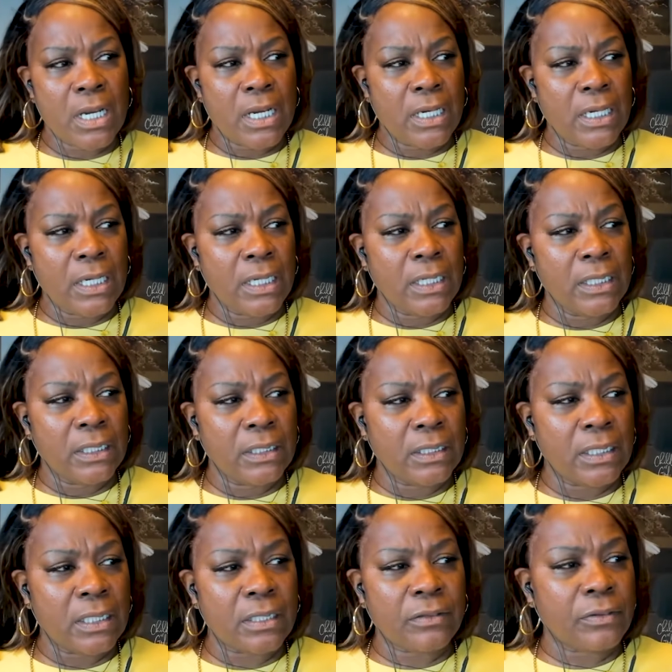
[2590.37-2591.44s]

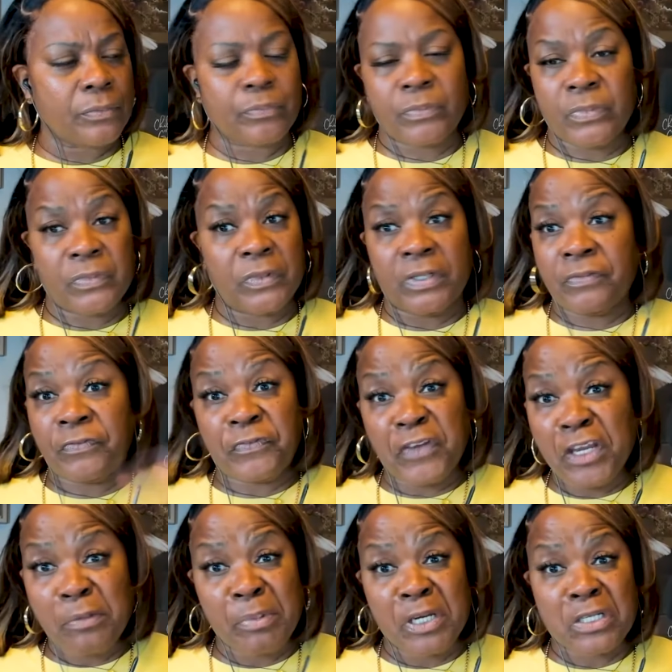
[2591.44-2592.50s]
And
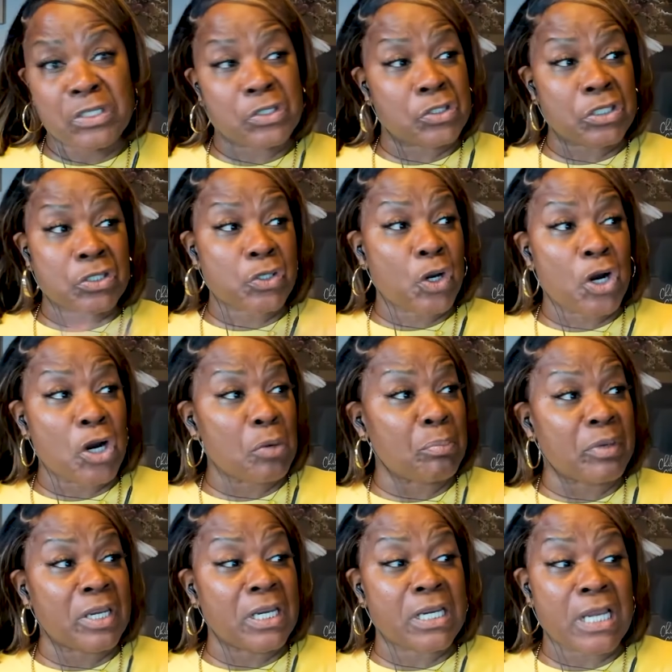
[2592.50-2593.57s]
Phoebich, just her
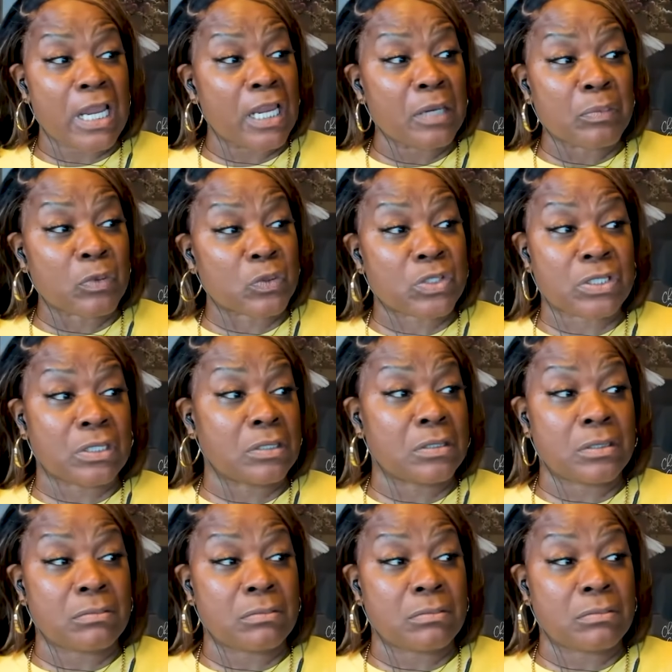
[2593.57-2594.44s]
being able to